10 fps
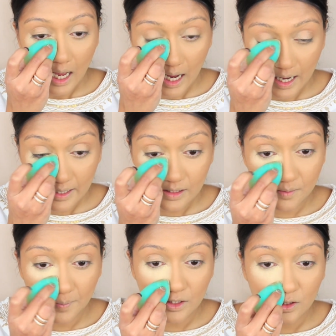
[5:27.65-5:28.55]
I
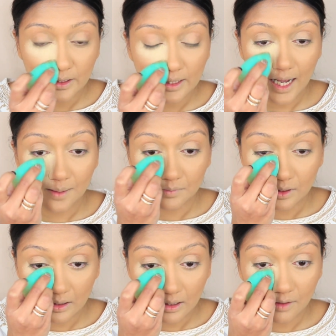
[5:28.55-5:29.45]
especially
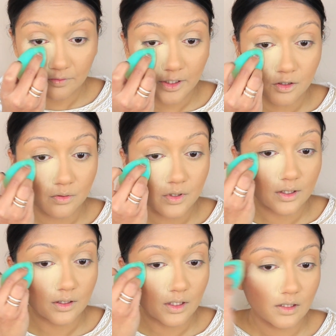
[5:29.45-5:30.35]
am loving
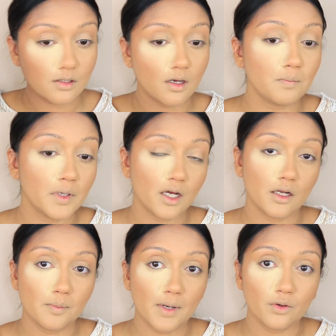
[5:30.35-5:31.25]
using this
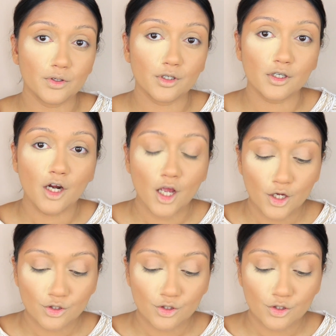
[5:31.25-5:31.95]
banana powder